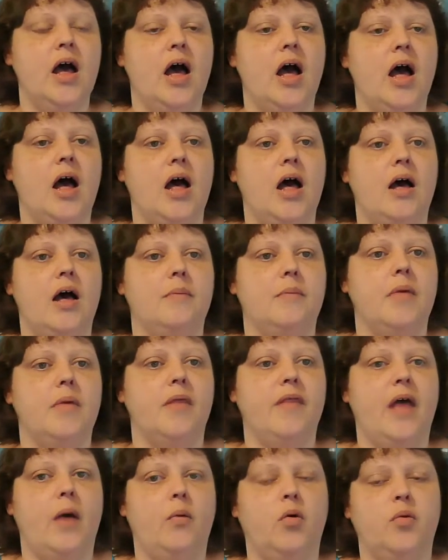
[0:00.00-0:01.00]

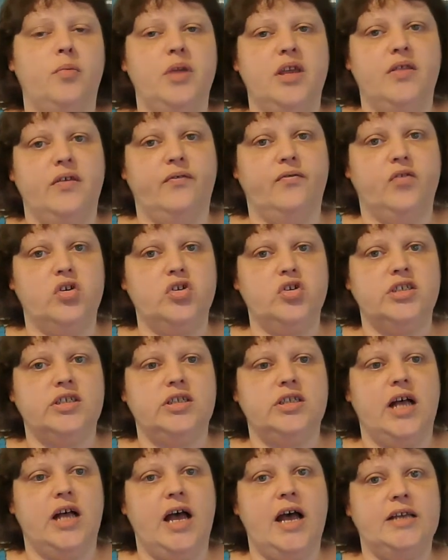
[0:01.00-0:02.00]
That will be the first
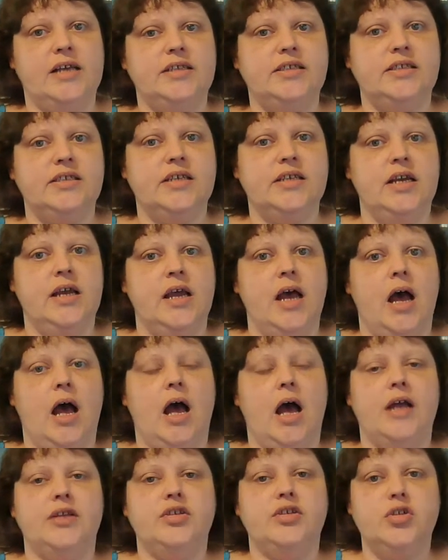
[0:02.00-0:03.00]
class.
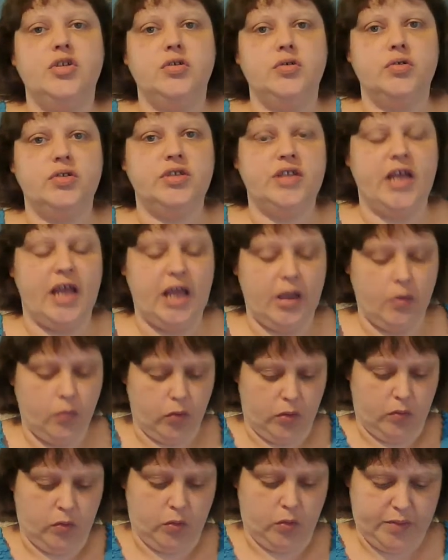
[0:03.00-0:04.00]
On Tuesday,
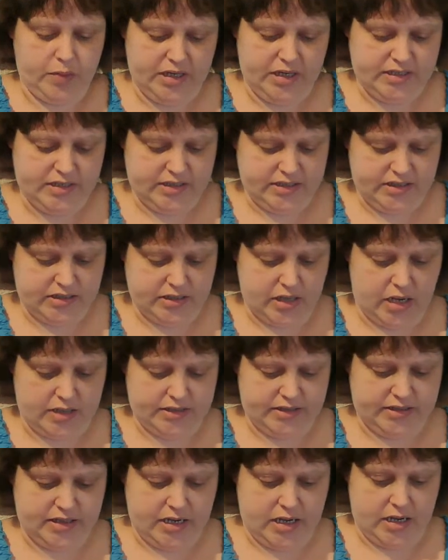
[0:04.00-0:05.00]
we will be
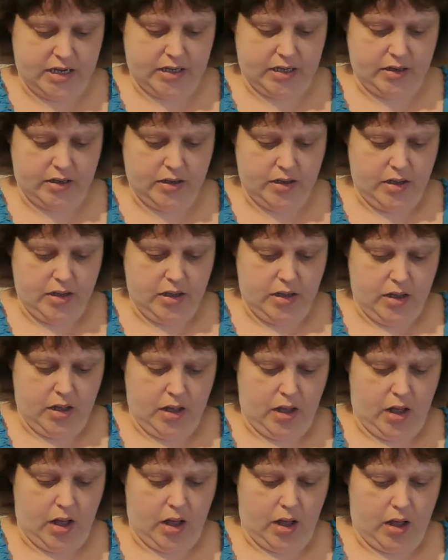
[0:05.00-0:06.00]
discussing
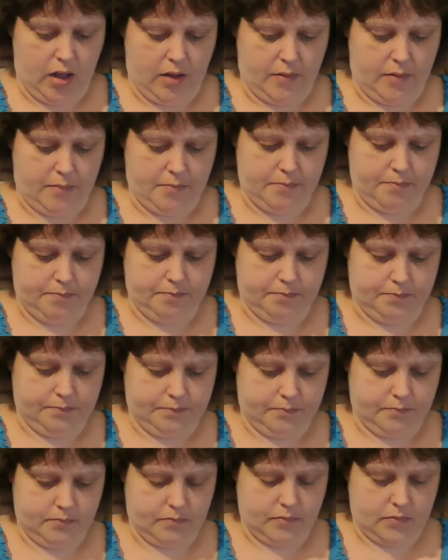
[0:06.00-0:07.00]
card
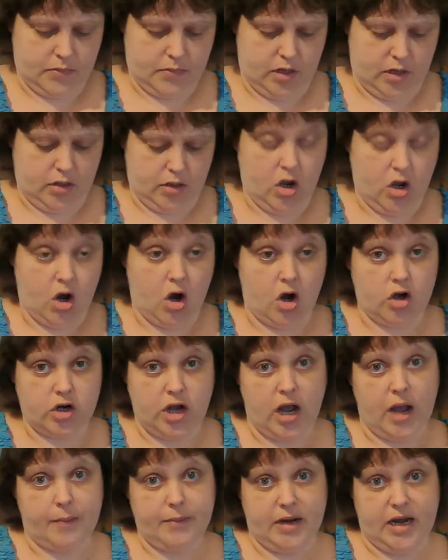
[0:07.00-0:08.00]

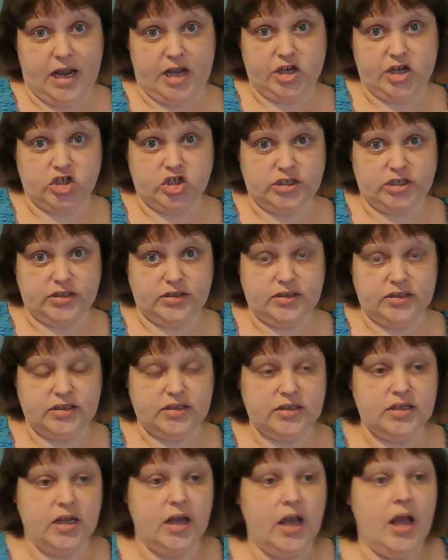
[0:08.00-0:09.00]
combinations.